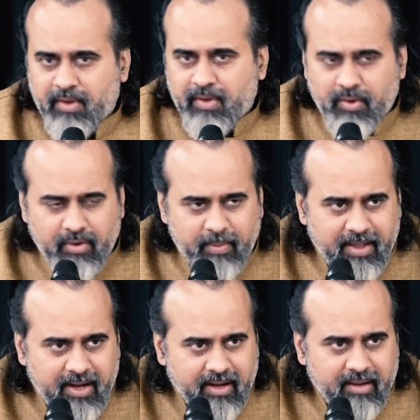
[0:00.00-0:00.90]
You
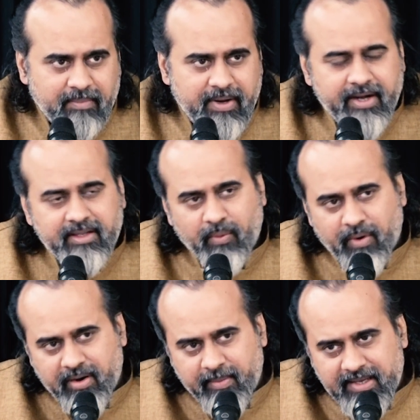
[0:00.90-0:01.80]
remain incomplete, the
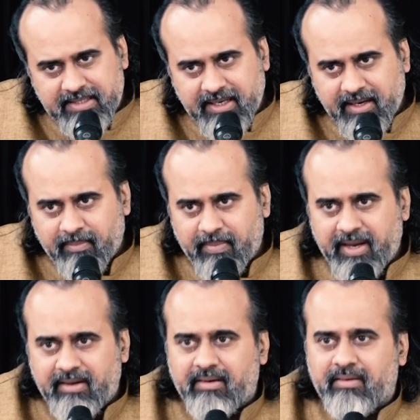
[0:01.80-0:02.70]
world remains
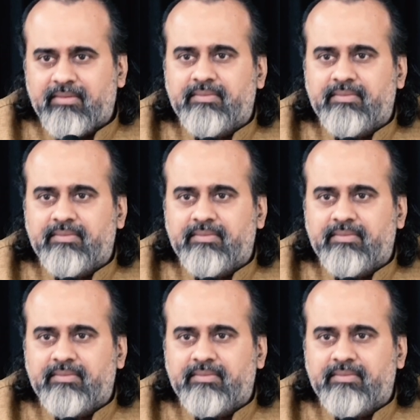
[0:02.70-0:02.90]
incomplete.